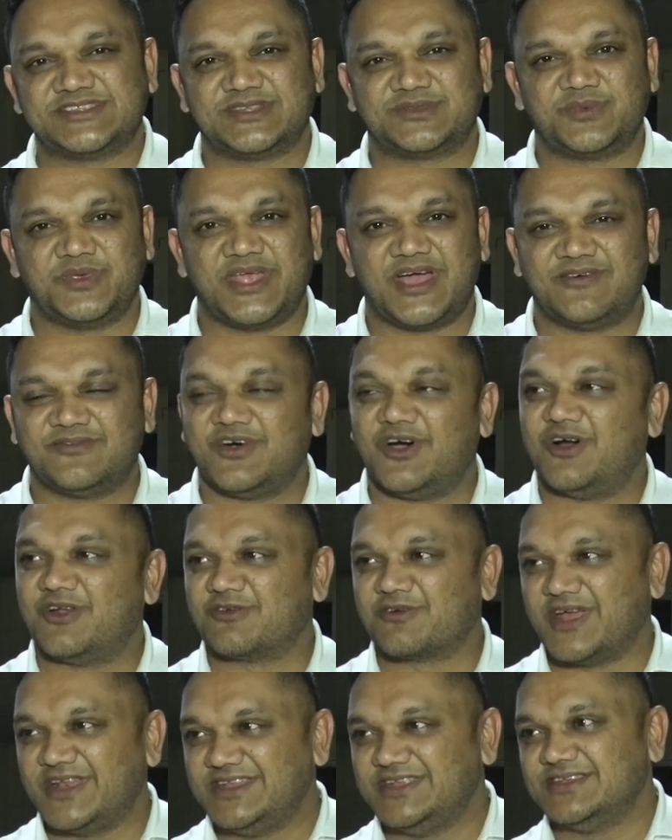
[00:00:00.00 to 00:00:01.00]
that we have
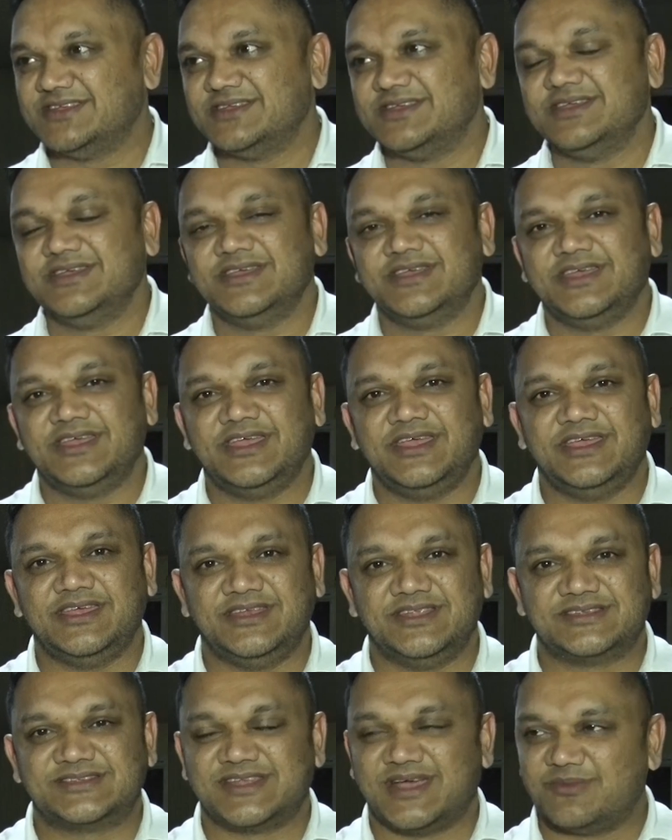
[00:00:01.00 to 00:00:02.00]
already
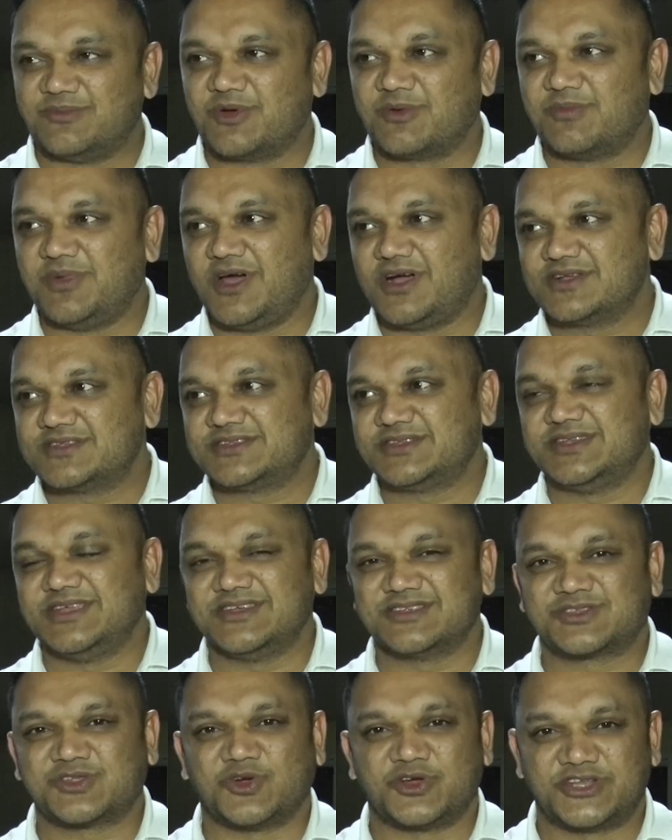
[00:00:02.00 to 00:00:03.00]
in the Stabroek block, so there
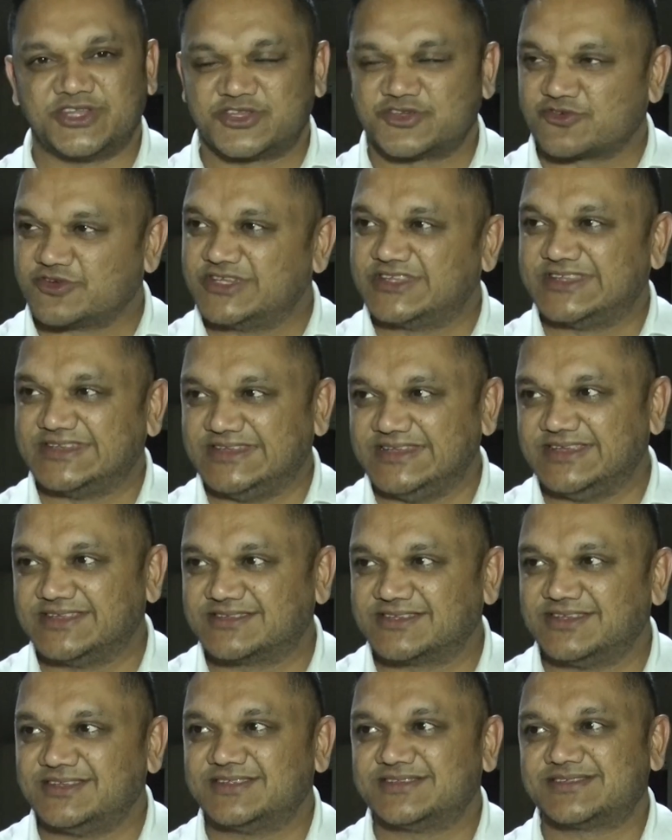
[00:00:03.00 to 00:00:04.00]
are 33 to
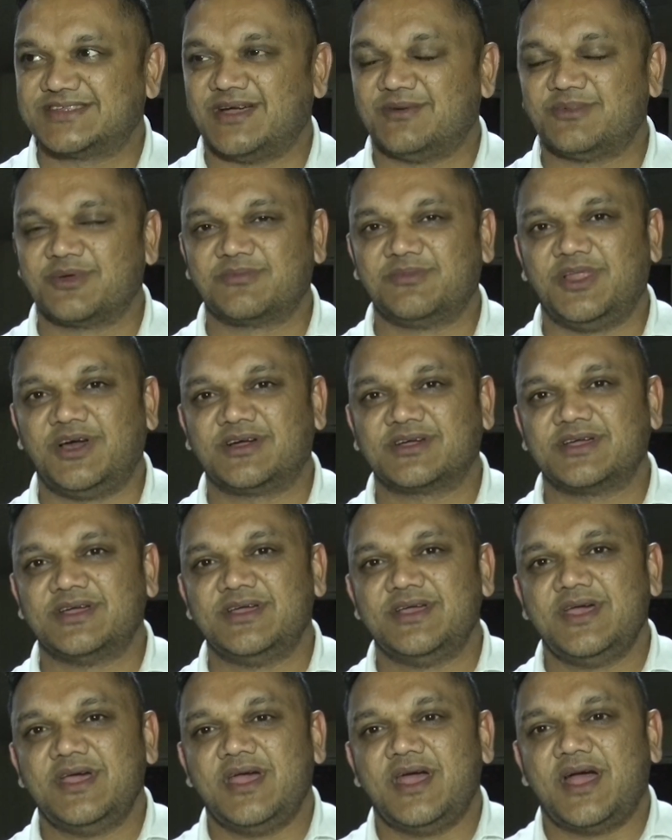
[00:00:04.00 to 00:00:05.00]
date in the Stabroek block
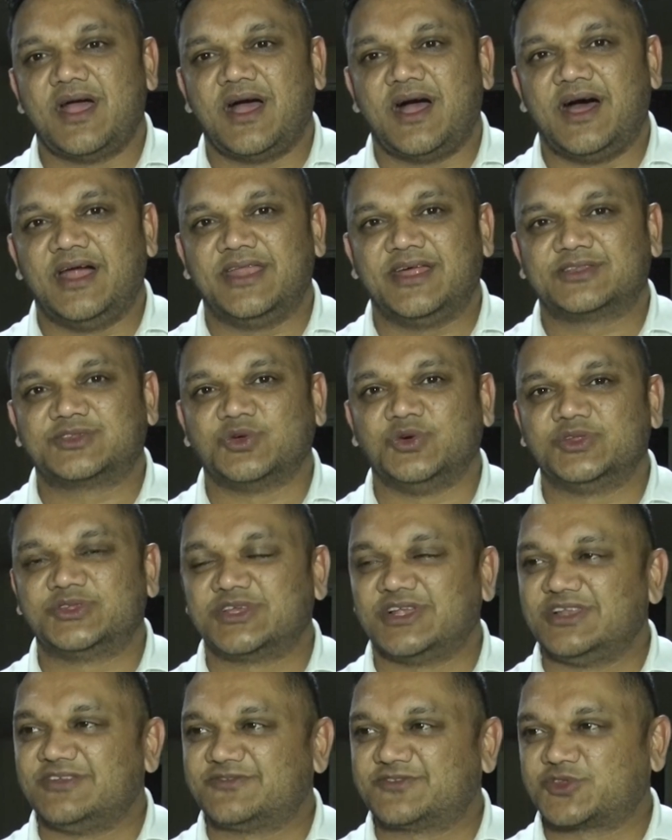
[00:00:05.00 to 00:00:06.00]
and a
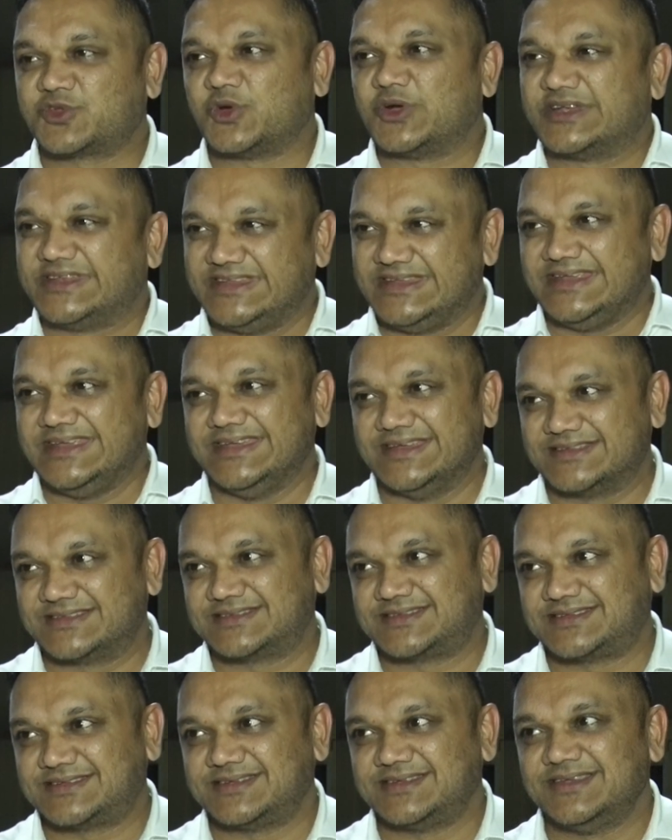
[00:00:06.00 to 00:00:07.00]
total of 38
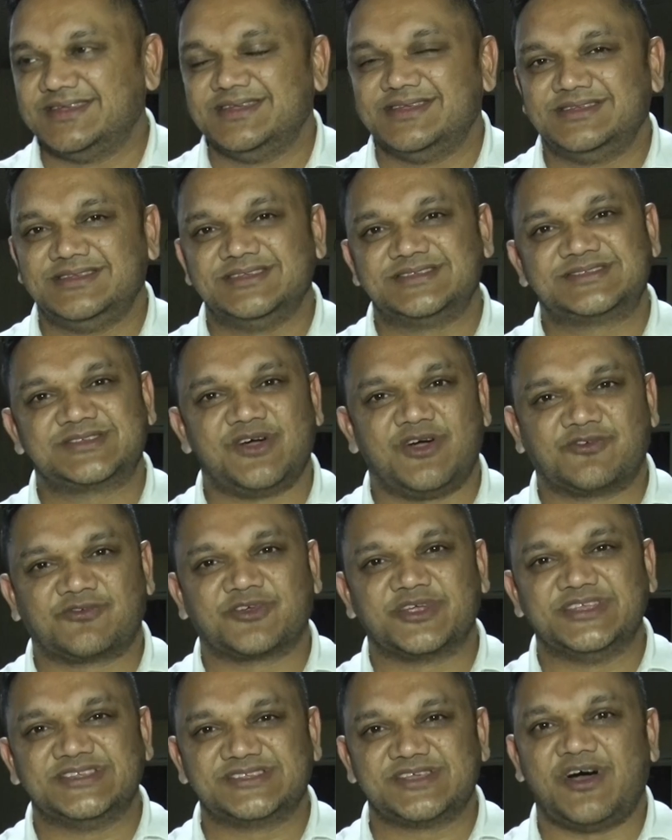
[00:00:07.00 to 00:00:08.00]

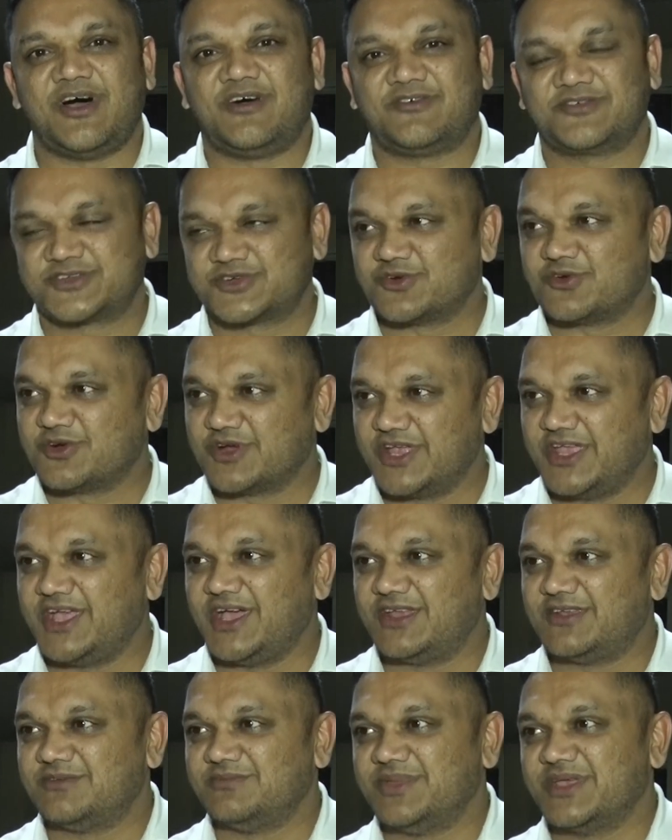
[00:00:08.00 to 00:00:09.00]
discoveries offshore
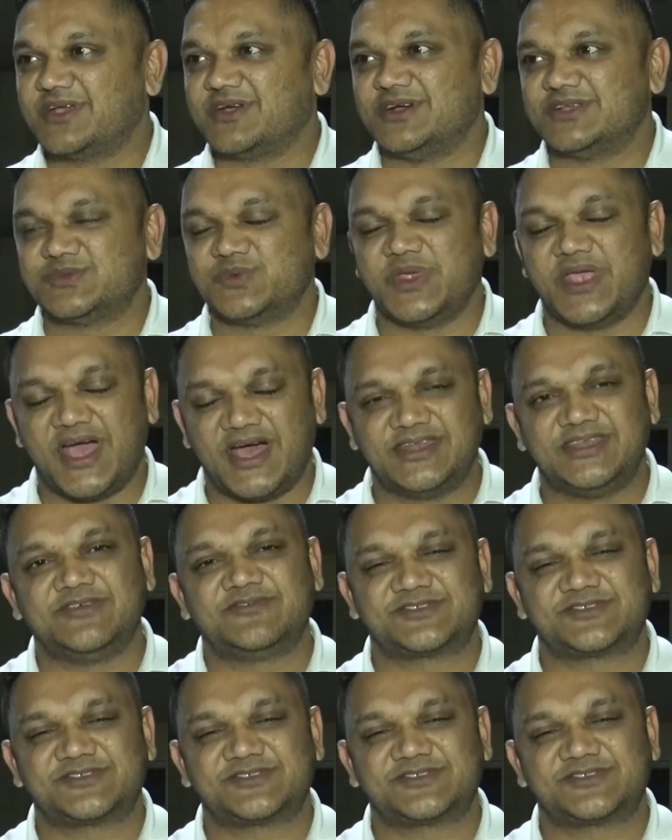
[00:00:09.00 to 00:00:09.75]
Guyana because we had